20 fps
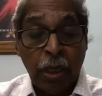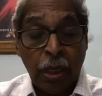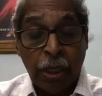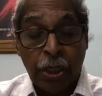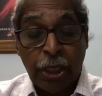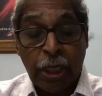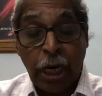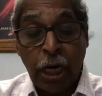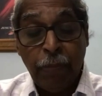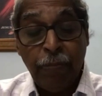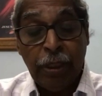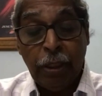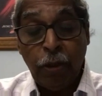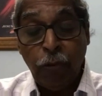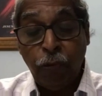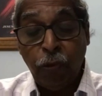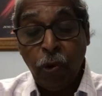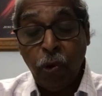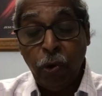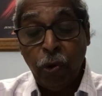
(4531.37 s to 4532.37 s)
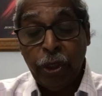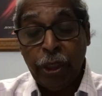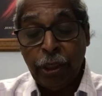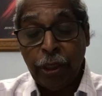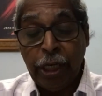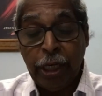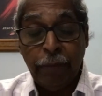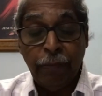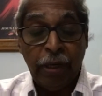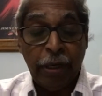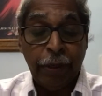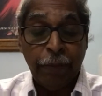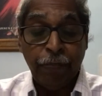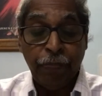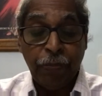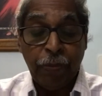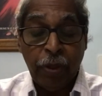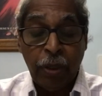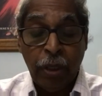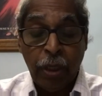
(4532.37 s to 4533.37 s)
shall be the following, namely,
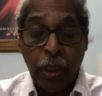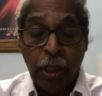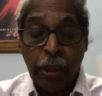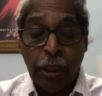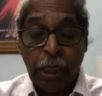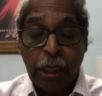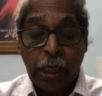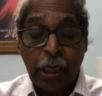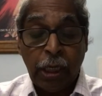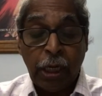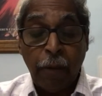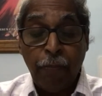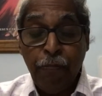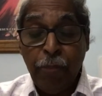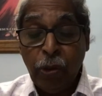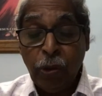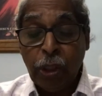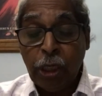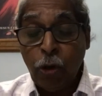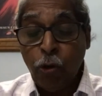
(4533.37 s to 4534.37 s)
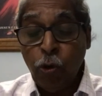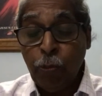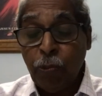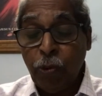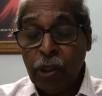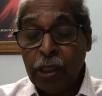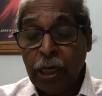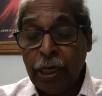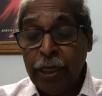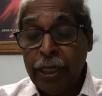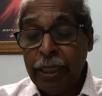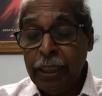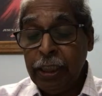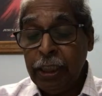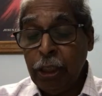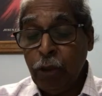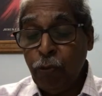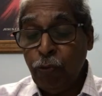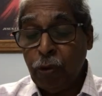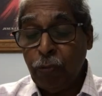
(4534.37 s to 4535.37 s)
the computer output containing
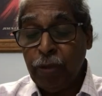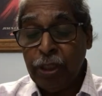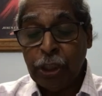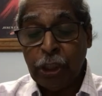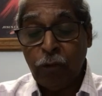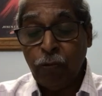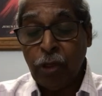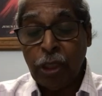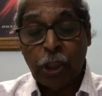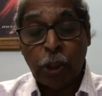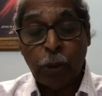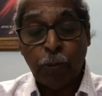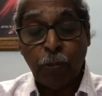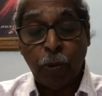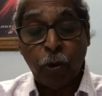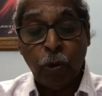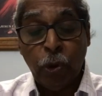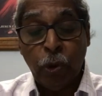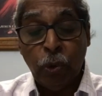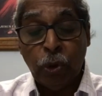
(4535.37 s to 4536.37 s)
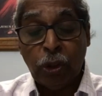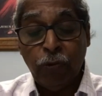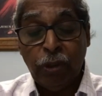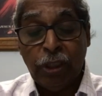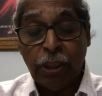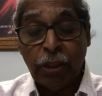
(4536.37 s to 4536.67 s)
the information was produced